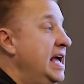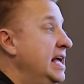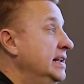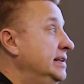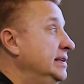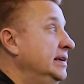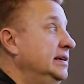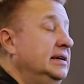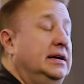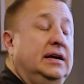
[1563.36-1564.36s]
And
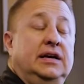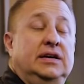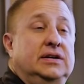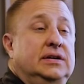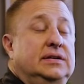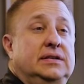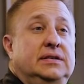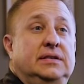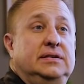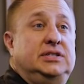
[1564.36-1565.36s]

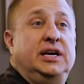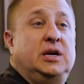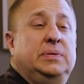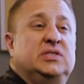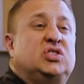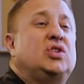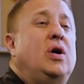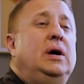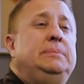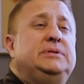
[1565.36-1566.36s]
Jacob is
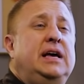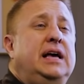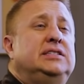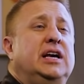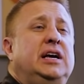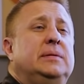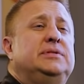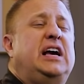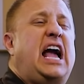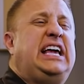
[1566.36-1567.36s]
so upset.
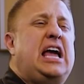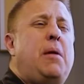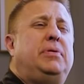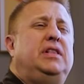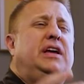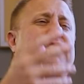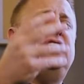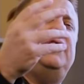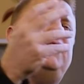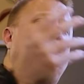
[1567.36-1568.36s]
Jacob's like, I can't believe
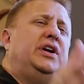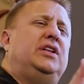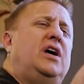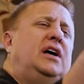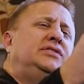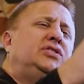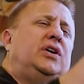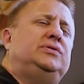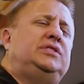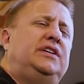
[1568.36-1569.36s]
it. I've already lost
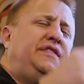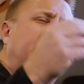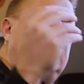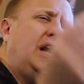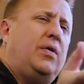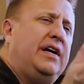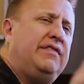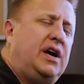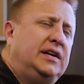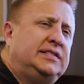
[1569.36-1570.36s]
Joseph, and now
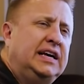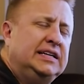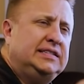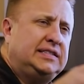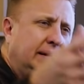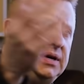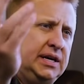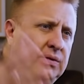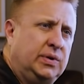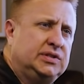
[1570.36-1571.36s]
I've lost.
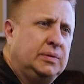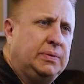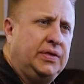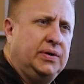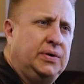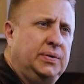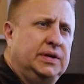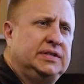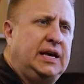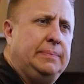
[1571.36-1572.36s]
Simeon was the brother who
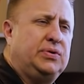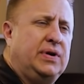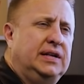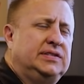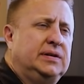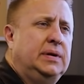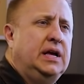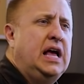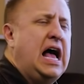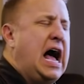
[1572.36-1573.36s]
was kept ransom.
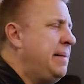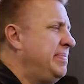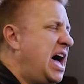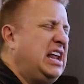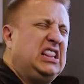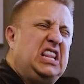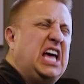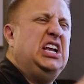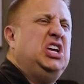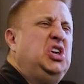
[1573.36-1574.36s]
I'm not
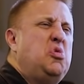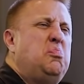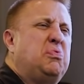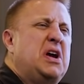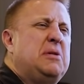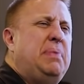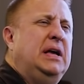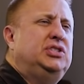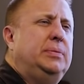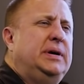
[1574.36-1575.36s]
letting you bring
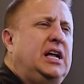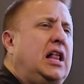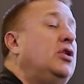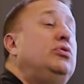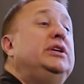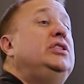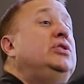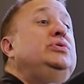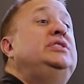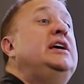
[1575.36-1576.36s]
Benjamin. I'll only
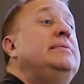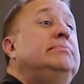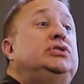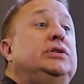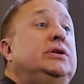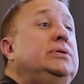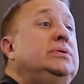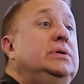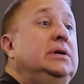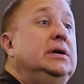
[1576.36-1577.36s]
lose him too.